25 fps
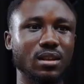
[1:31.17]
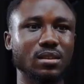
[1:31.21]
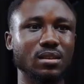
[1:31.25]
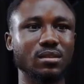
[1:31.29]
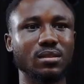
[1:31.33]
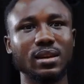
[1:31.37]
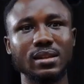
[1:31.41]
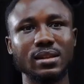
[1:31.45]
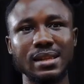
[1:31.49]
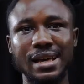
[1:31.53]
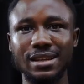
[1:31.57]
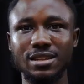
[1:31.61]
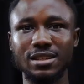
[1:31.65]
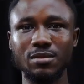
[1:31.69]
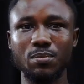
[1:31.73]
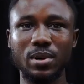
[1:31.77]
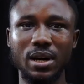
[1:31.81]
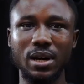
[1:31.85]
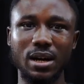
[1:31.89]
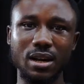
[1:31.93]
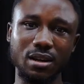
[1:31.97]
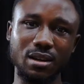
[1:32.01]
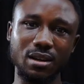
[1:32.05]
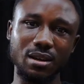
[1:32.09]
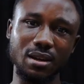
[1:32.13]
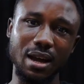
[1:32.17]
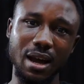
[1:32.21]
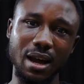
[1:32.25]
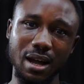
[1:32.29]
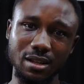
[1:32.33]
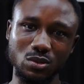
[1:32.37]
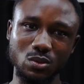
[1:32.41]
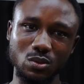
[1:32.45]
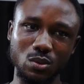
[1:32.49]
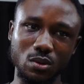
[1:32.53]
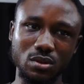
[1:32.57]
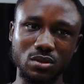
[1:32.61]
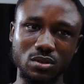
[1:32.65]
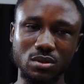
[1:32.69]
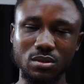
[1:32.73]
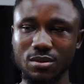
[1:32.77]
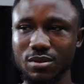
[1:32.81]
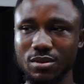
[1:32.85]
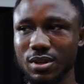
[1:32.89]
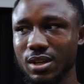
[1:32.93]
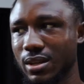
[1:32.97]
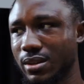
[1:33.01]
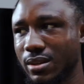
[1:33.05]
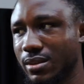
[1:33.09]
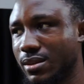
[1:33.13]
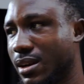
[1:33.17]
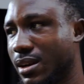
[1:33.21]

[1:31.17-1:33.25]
Then at the back, artwork. So the